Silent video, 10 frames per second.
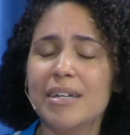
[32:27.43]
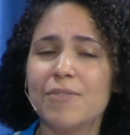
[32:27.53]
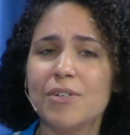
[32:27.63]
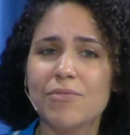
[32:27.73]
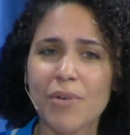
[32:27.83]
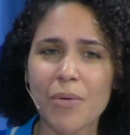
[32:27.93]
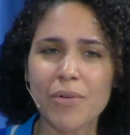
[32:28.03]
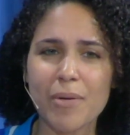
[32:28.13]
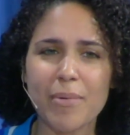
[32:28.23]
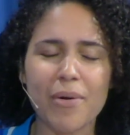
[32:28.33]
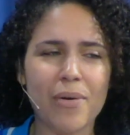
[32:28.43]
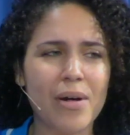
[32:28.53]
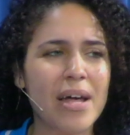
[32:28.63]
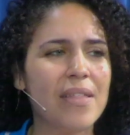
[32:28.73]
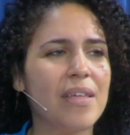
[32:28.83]
If you're vulnerable,
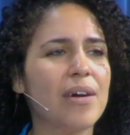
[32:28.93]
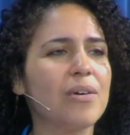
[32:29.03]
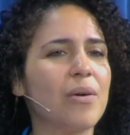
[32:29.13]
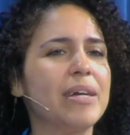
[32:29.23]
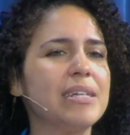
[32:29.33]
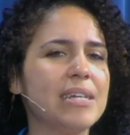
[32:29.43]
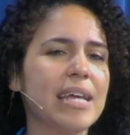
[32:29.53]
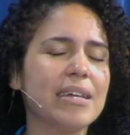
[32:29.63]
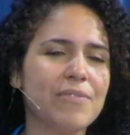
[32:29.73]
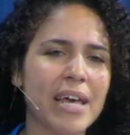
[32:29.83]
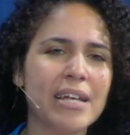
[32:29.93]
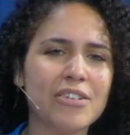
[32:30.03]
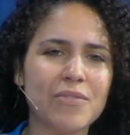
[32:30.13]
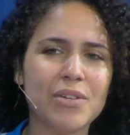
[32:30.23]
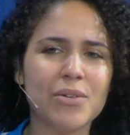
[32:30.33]
they are going to take advantage
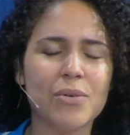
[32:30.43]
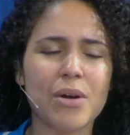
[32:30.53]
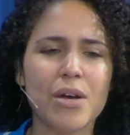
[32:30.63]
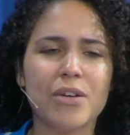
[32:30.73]
of you.